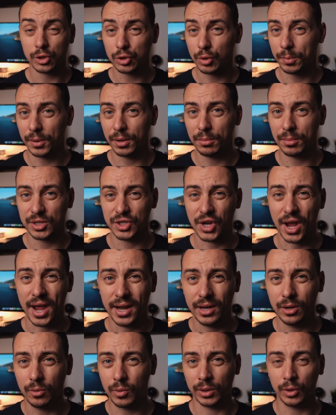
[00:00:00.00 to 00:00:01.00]
So pretty much
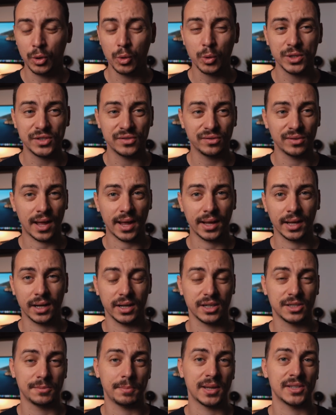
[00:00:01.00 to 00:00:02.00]
anyone who is flying an
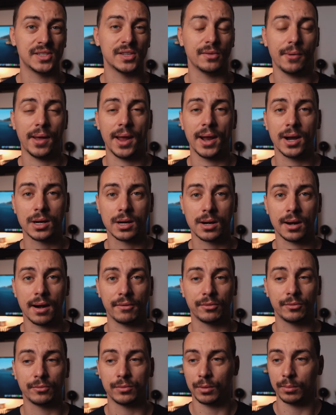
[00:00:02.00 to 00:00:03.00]
expensive
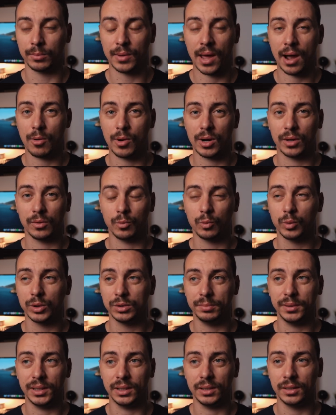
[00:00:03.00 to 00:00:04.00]
aircraft from now on
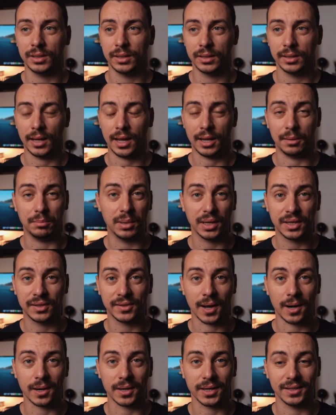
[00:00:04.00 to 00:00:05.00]
would be a big
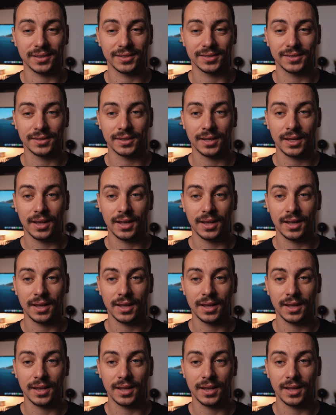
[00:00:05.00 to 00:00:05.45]
target